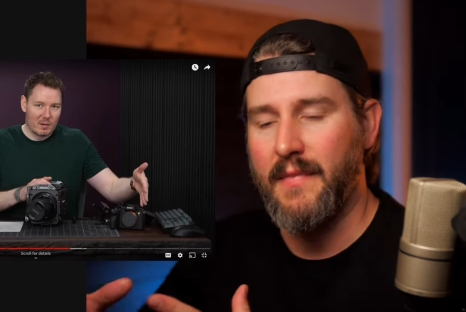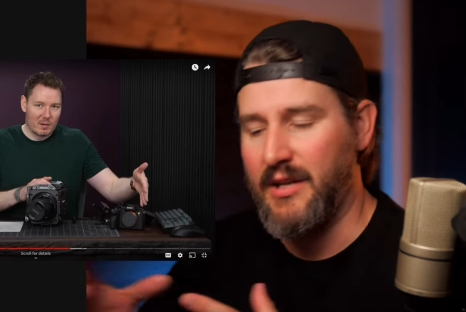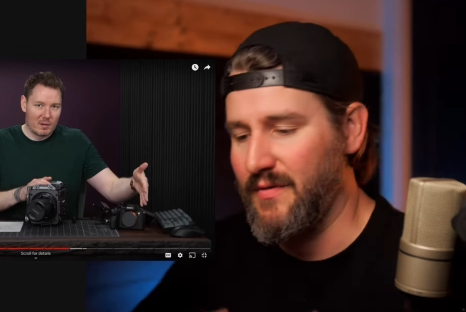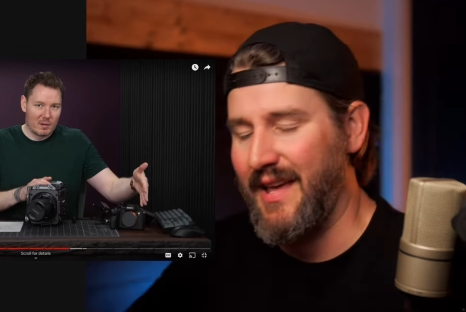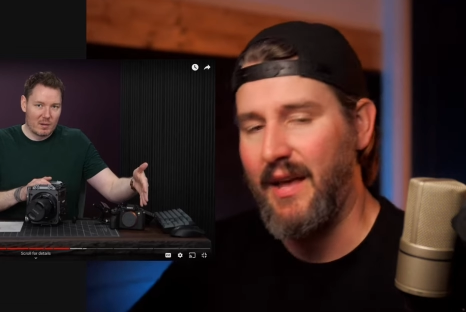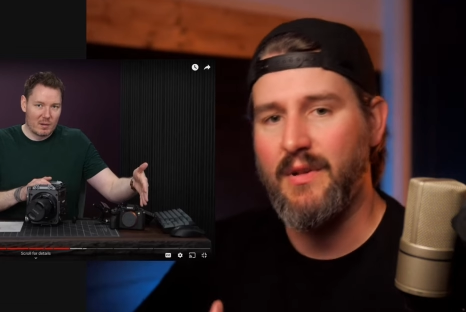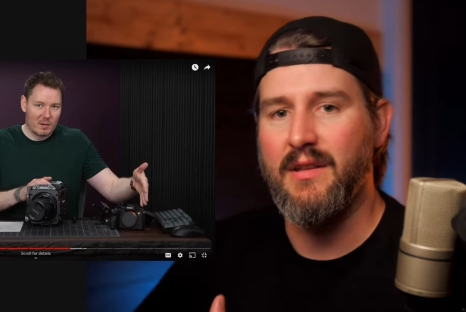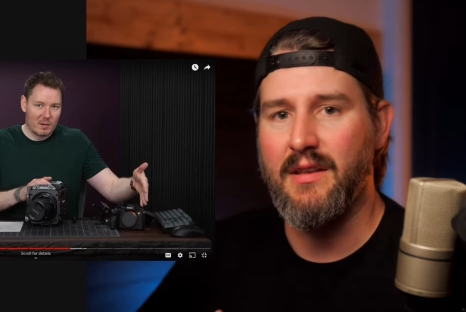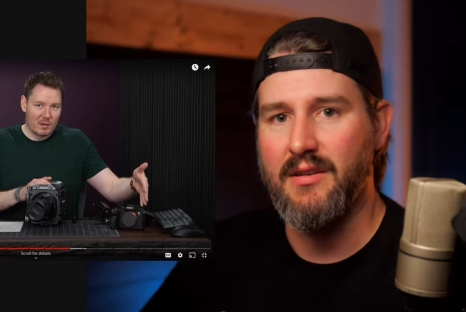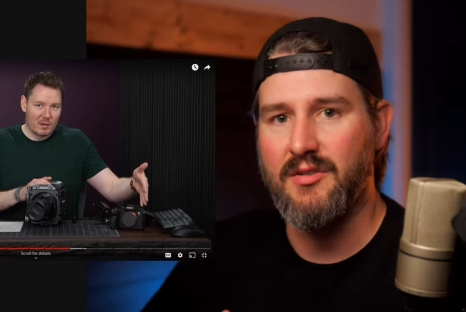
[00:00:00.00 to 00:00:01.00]
Speaker 1: and you came
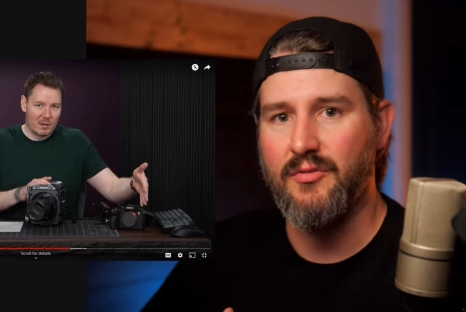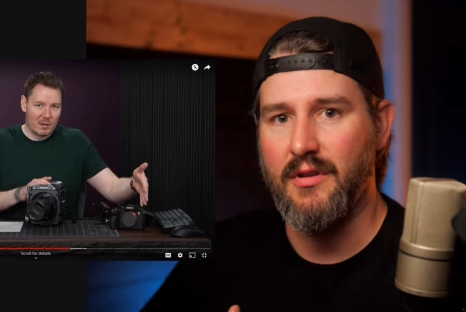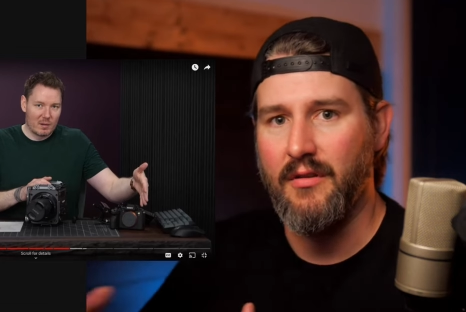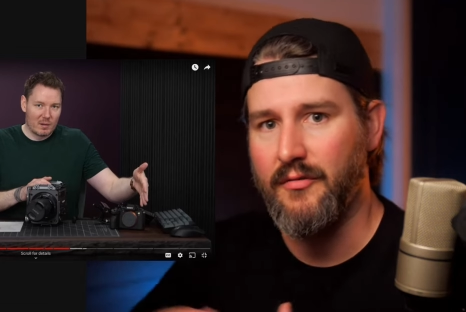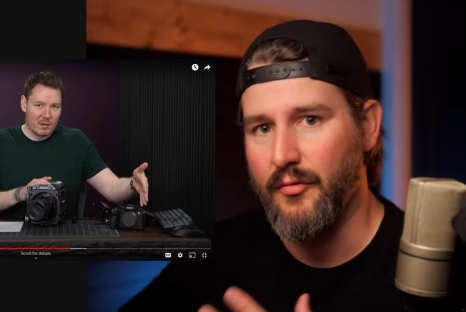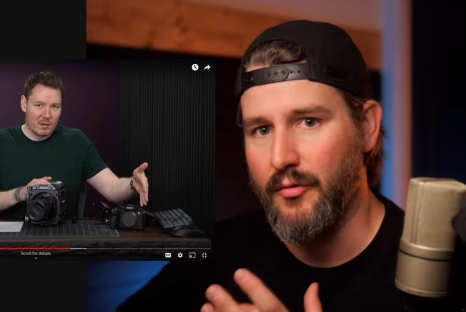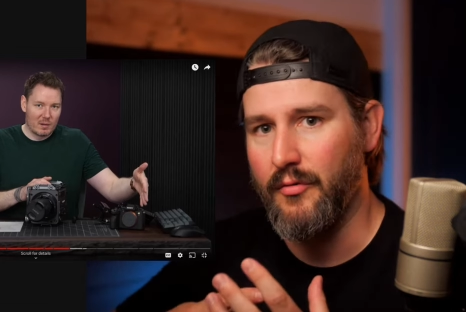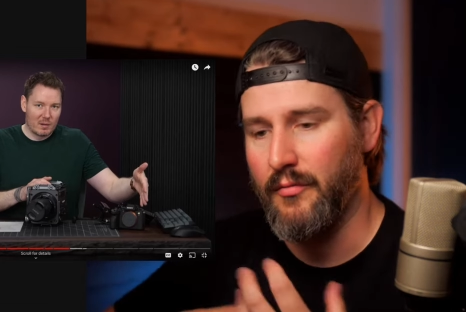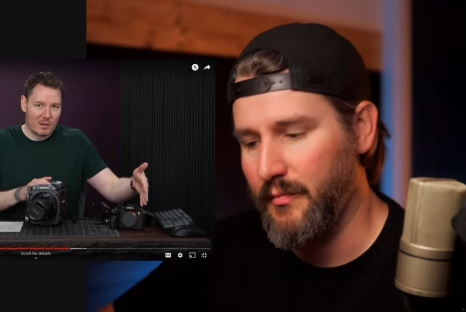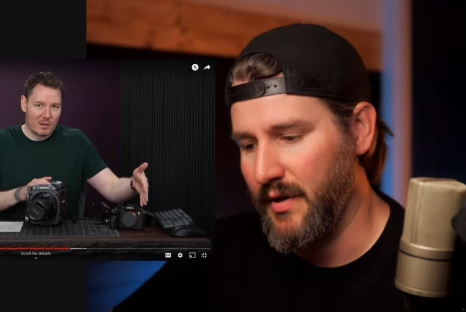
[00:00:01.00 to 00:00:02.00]
into the industry
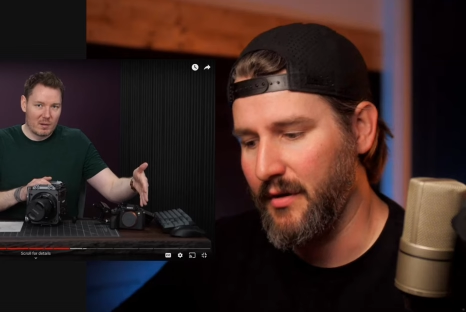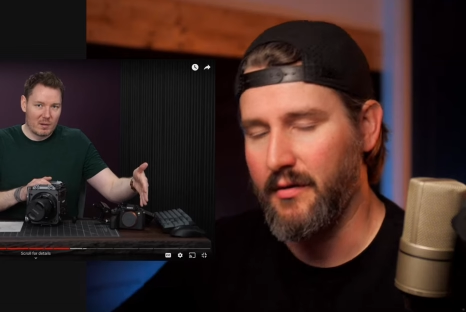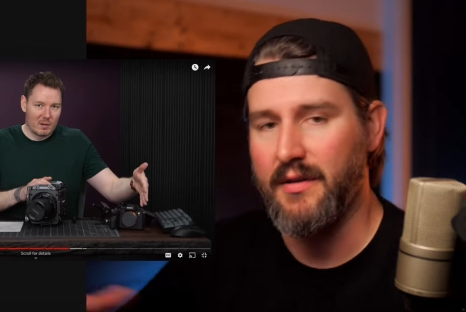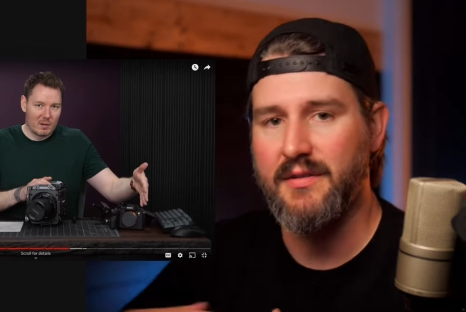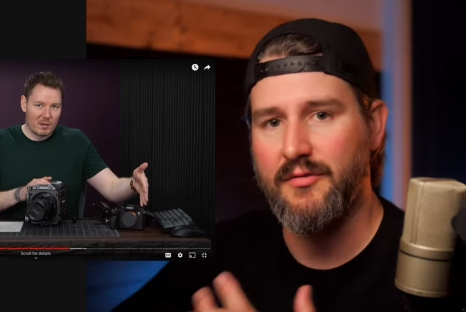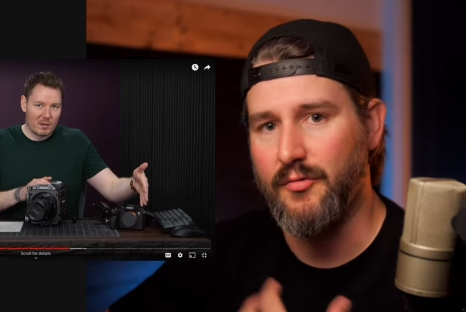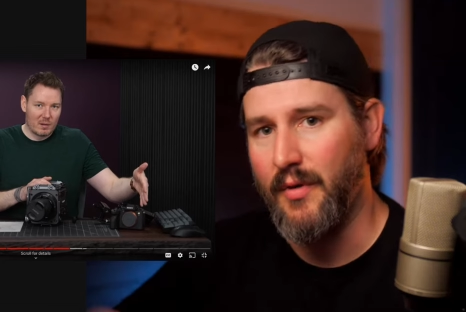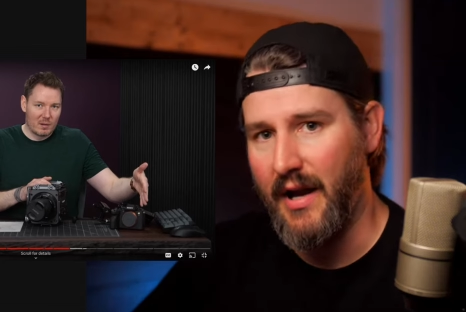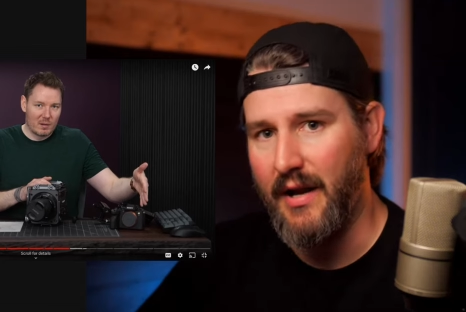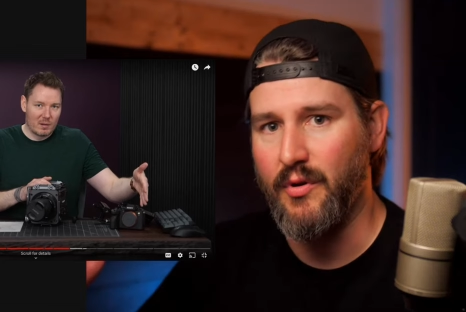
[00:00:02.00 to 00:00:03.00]
through mirrorless, through
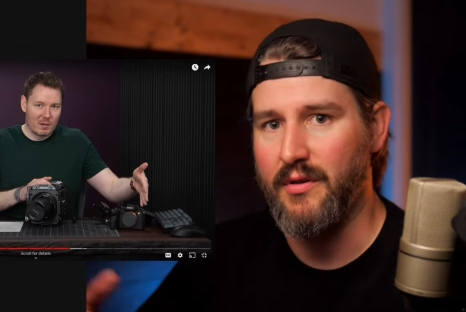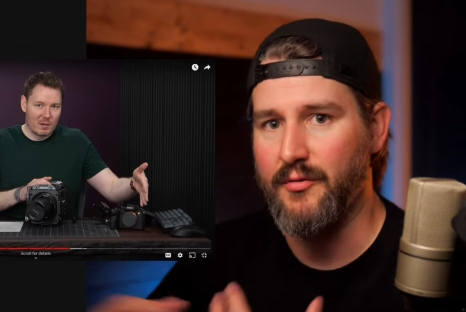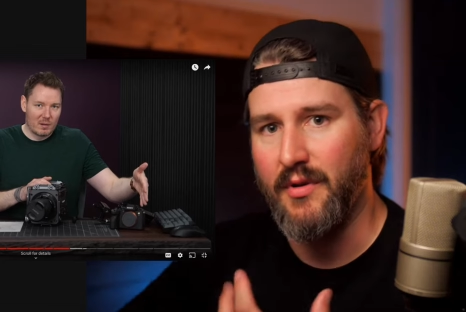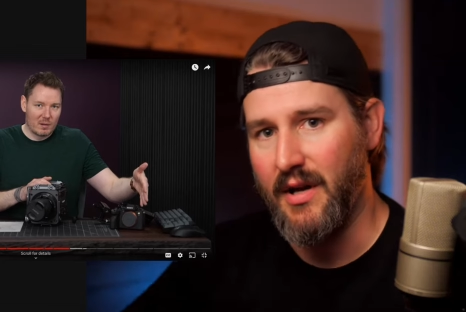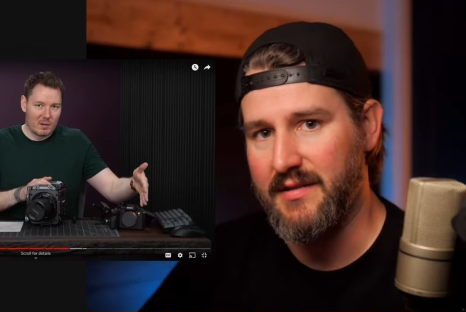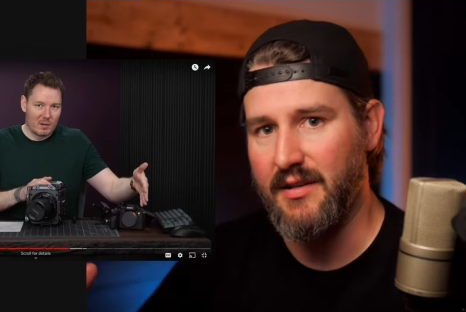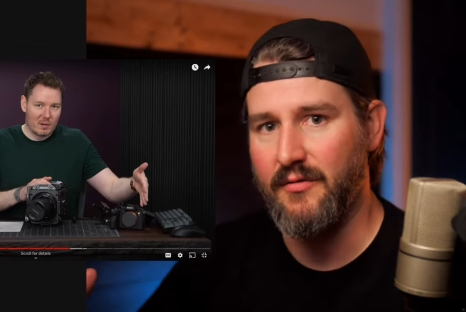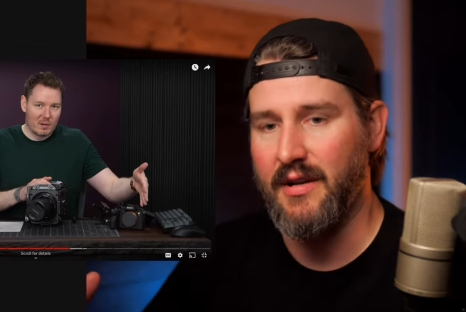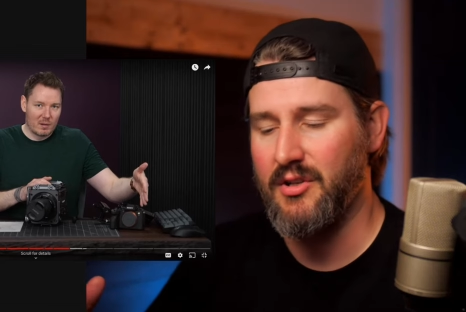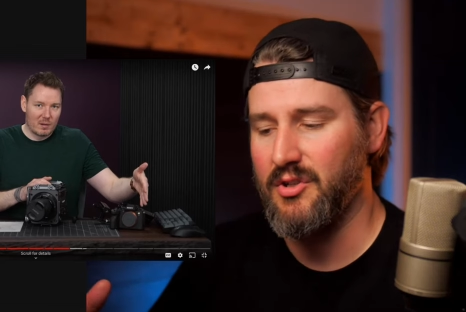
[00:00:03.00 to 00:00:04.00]
hybrid, through content
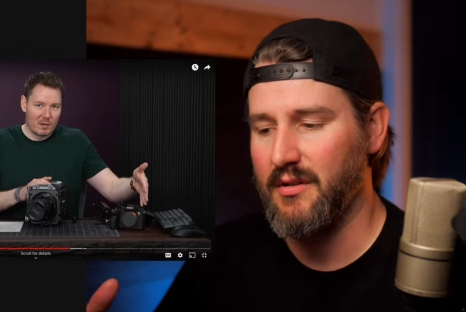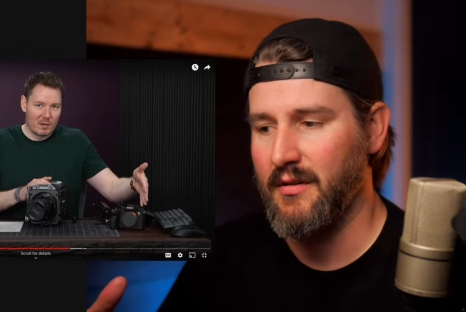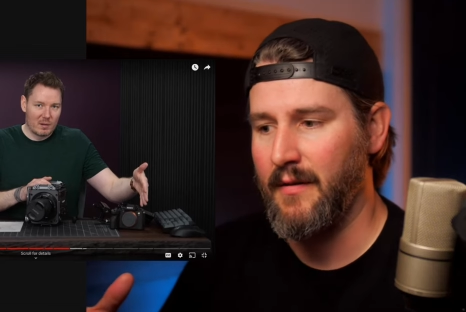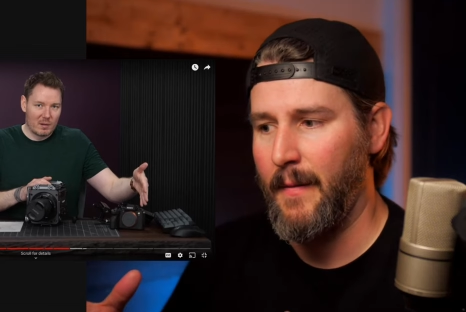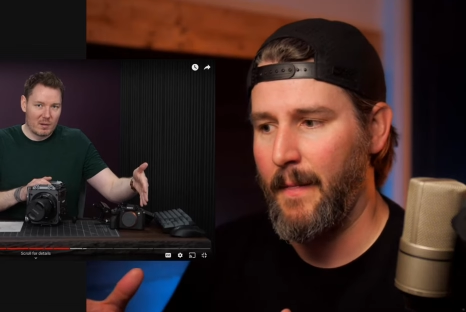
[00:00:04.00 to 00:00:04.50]
creation,